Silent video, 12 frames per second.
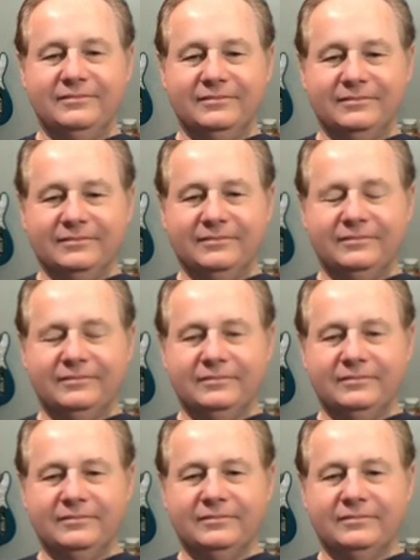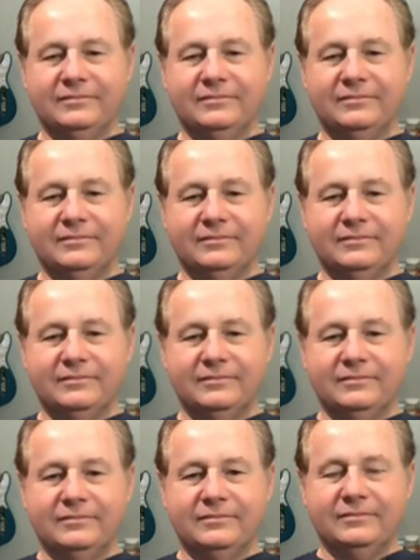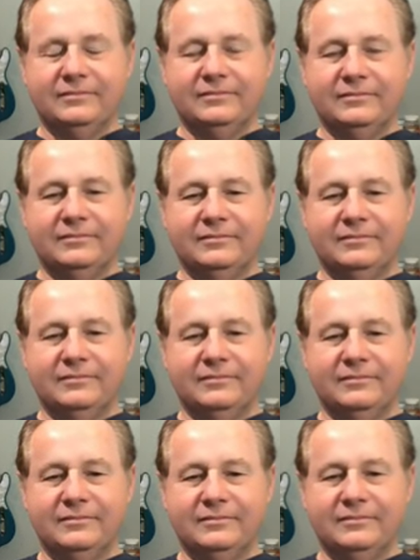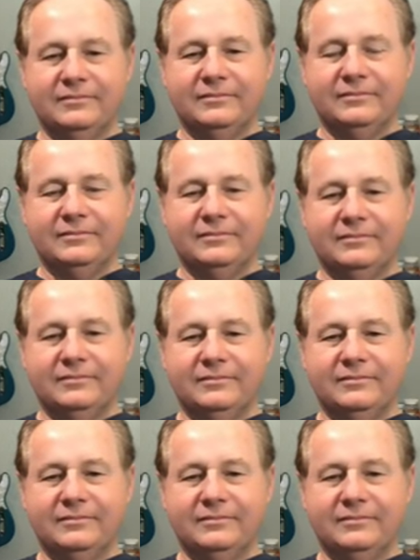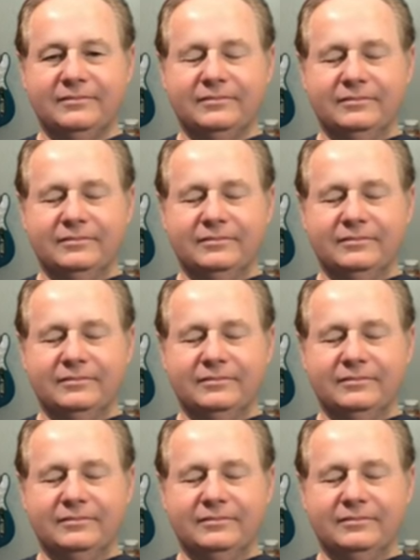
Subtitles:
No words are spoken by the person on screen.